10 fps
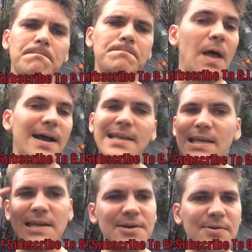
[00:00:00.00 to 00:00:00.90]
not
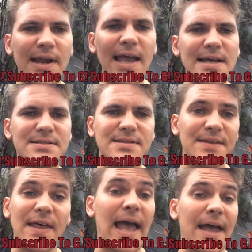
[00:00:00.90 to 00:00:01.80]
getting in your heads
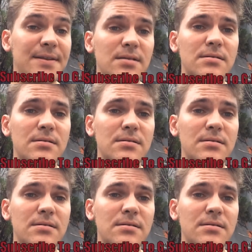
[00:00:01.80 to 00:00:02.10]
that.